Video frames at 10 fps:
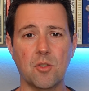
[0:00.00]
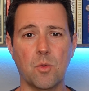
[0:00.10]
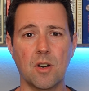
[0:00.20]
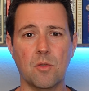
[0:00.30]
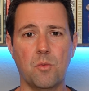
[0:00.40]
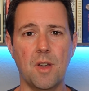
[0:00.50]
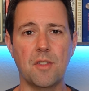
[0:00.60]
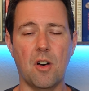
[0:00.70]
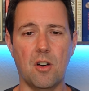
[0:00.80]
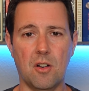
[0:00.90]
to work
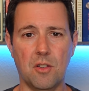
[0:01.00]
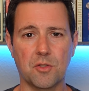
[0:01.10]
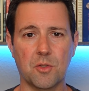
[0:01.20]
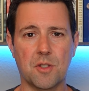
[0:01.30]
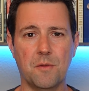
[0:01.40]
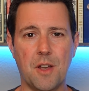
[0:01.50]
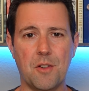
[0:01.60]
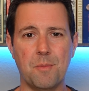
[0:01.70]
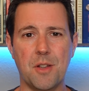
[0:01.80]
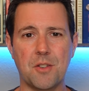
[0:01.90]
with all sorts of
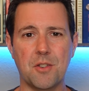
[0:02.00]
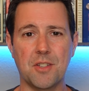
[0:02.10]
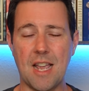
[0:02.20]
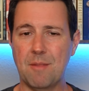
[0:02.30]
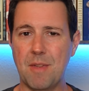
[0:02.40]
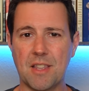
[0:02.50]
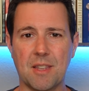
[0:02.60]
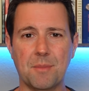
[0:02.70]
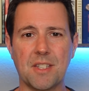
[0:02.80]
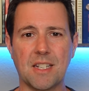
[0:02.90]
veteran pitchers and make
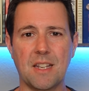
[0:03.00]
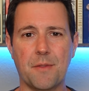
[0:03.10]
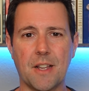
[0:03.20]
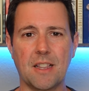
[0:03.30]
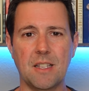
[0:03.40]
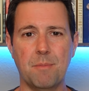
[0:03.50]
them significantly